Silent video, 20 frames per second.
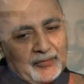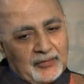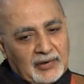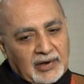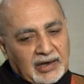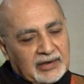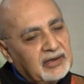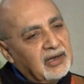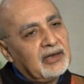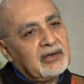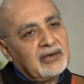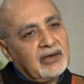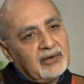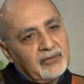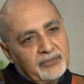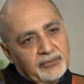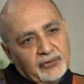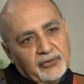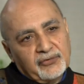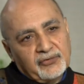I think the
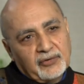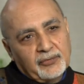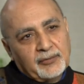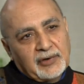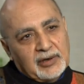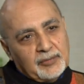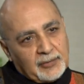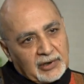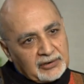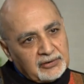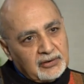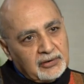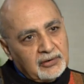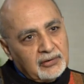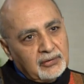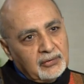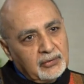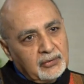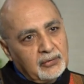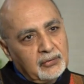influence of my mother,
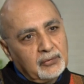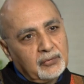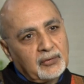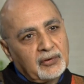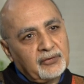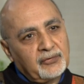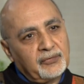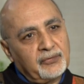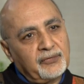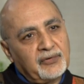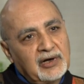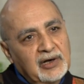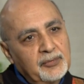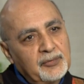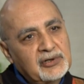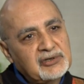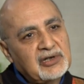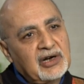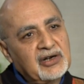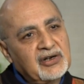who was very
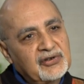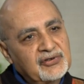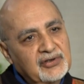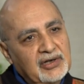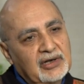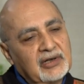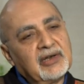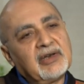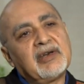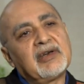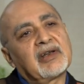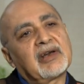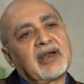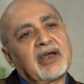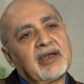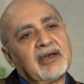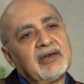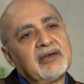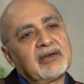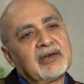much artistically
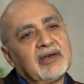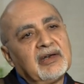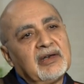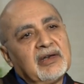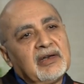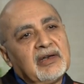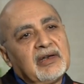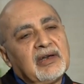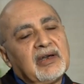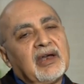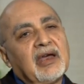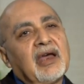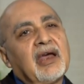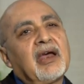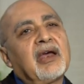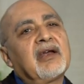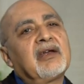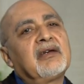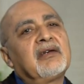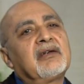inclined,
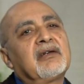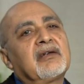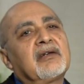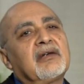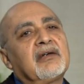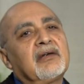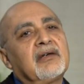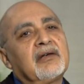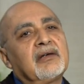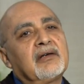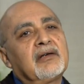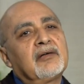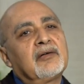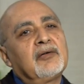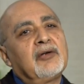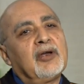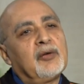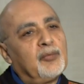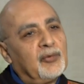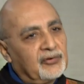and
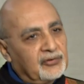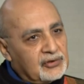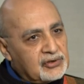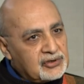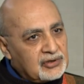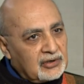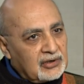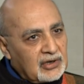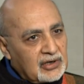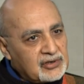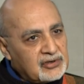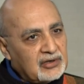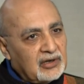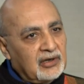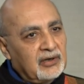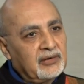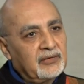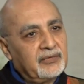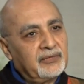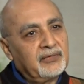a musician
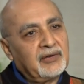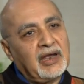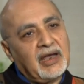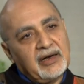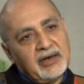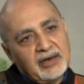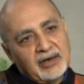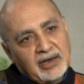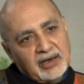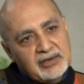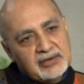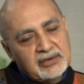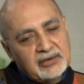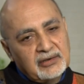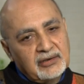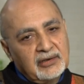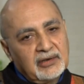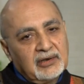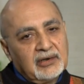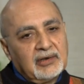herself and a writer,
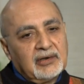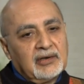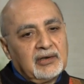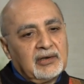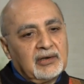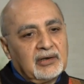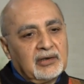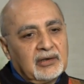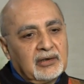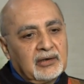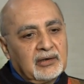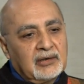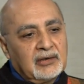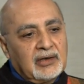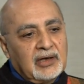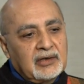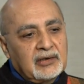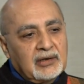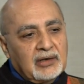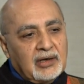
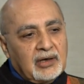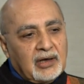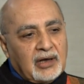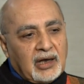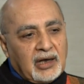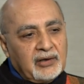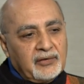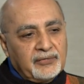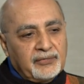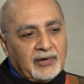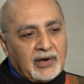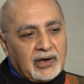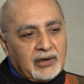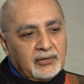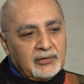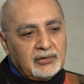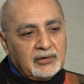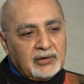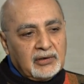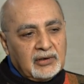that I
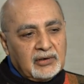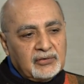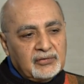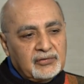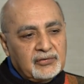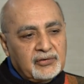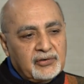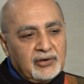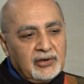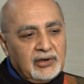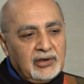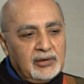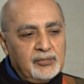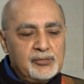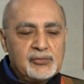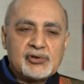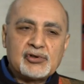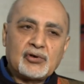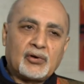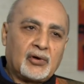found
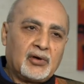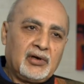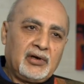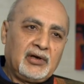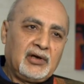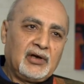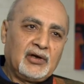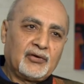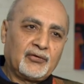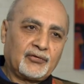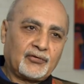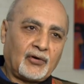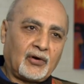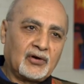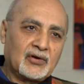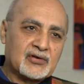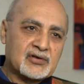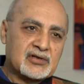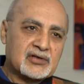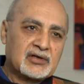extreme joy and
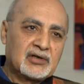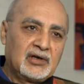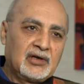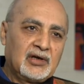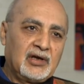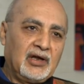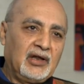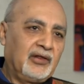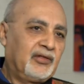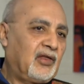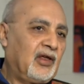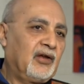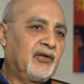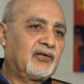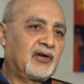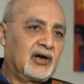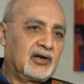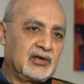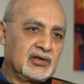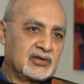solace in things
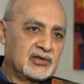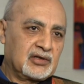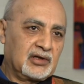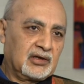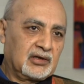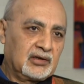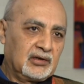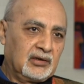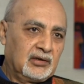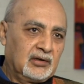artistic,